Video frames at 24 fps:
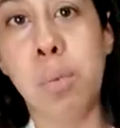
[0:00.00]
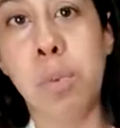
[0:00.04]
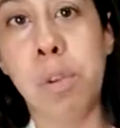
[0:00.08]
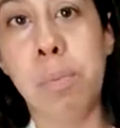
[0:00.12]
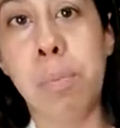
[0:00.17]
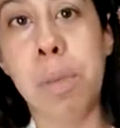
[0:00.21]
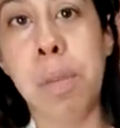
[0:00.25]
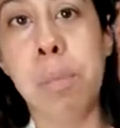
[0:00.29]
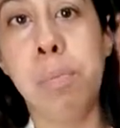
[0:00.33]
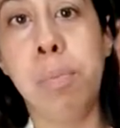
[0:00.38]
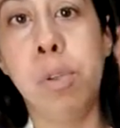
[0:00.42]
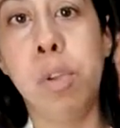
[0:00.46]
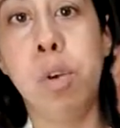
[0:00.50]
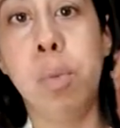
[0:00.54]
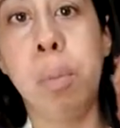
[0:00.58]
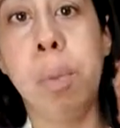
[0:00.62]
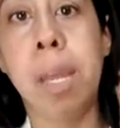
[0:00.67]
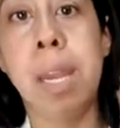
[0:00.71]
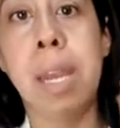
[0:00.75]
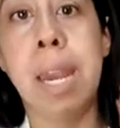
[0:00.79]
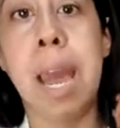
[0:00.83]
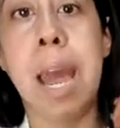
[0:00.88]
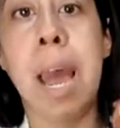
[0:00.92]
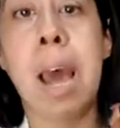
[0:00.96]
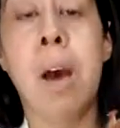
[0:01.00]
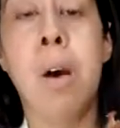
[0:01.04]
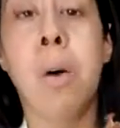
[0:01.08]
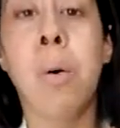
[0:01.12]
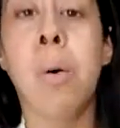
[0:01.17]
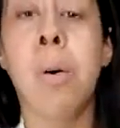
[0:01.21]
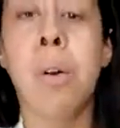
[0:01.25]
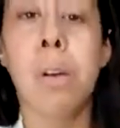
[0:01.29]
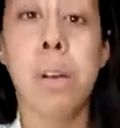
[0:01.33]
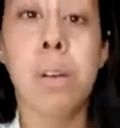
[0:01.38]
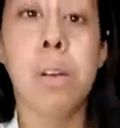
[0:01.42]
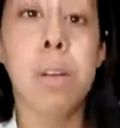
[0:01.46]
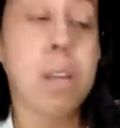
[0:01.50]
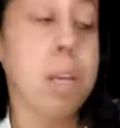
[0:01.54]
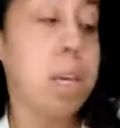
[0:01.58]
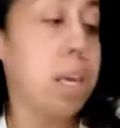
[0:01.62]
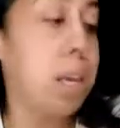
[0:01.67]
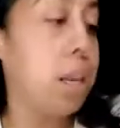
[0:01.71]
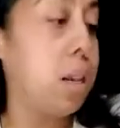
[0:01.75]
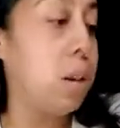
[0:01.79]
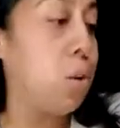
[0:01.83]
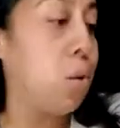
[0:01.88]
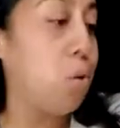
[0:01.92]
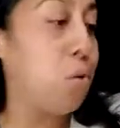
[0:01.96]
would be blooming now
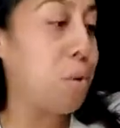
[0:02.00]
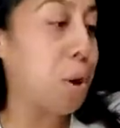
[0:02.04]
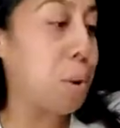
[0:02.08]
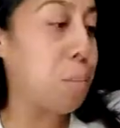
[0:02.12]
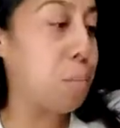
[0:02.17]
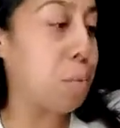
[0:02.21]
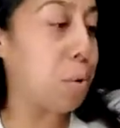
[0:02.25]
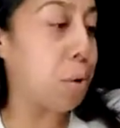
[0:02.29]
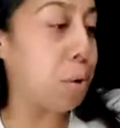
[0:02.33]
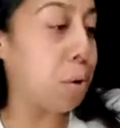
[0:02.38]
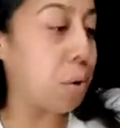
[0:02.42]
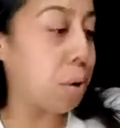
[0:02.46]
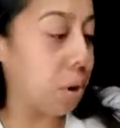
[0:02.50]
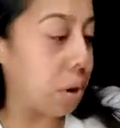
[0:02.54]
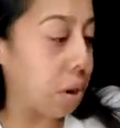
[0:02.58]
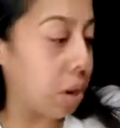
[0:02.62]
in November.